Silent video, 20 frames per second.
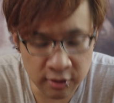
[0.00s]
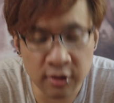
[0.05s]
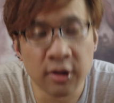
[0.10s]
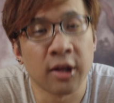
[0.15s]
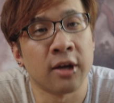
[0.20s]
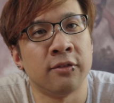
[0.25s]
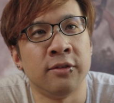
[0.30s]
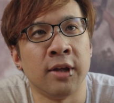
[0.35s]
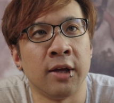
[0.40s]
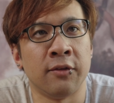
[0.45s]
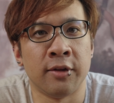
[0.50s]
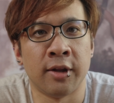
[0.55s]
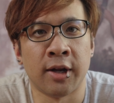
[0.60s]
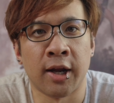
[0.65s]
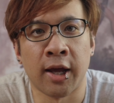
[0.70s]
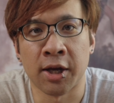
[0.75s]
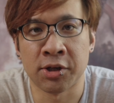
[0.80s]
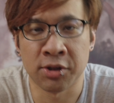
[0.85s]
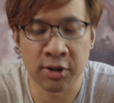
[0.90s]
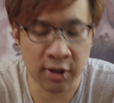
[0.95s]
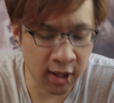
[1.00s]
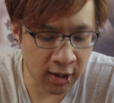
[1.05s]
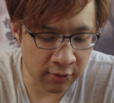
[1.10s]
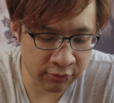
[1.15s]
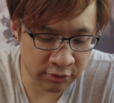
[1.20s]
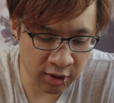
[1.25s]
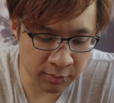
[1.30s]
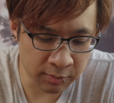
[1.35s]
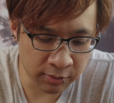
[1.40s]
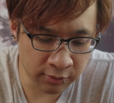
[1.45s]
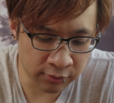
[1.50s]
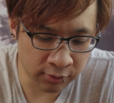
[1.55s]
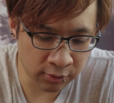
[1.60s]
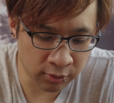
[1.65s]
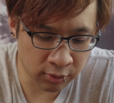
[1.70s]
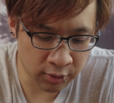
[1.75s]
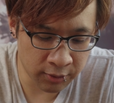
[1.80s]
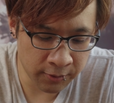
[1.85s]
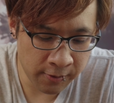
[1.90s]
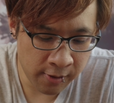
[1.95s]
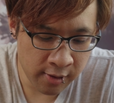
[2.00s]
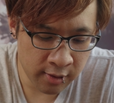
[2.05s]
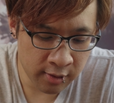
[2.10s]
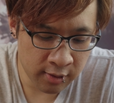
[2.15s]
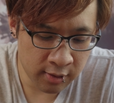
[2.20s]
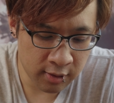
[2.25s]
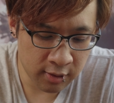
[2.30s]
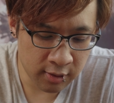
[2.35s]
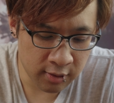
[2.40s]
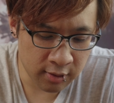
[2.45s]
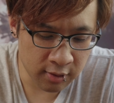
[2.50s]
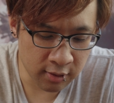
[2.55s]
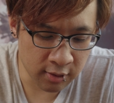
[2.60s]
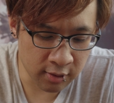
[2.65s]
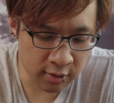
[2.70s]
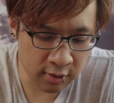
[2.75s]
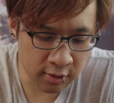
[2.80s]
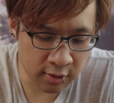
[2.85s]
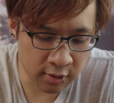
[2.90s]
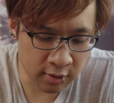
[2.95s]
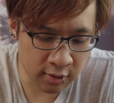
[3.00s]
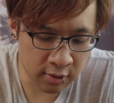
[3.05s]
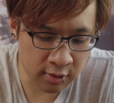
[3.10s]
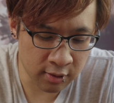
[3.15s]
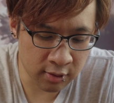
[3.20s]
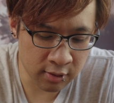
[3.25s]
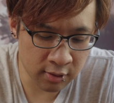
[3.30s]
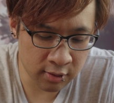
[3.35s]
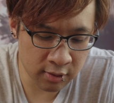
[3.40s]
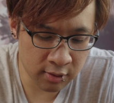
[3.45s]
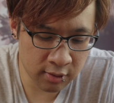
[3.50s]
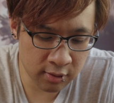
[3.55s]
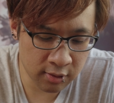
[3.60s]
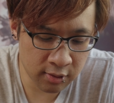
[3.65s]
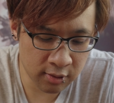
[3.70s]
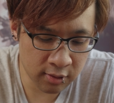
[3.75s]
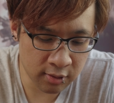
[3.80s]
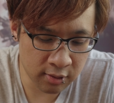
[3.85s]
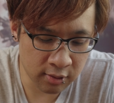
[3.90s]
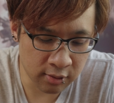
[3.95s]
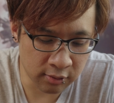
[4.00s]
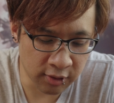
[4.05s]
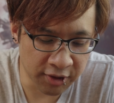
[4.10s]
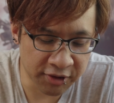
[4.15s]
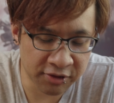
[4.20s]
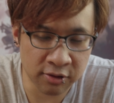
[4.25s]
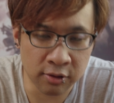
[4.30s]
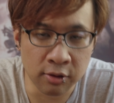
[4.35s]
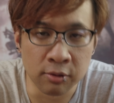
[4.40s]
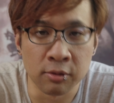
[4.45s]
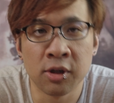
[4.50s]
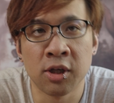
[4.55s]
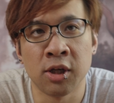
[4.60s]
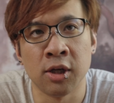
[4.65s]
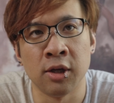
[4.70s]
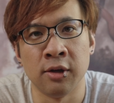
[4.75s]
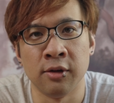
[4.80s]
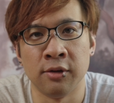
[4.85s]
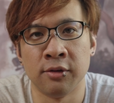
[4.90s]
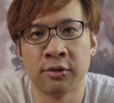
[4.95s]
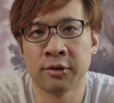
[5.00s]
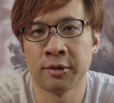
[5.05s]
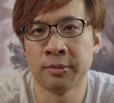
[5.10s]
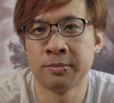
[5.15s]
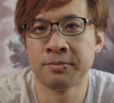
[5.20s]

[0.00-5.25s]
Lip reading: to like a flavor that I actually have tried before. Let's do cheese.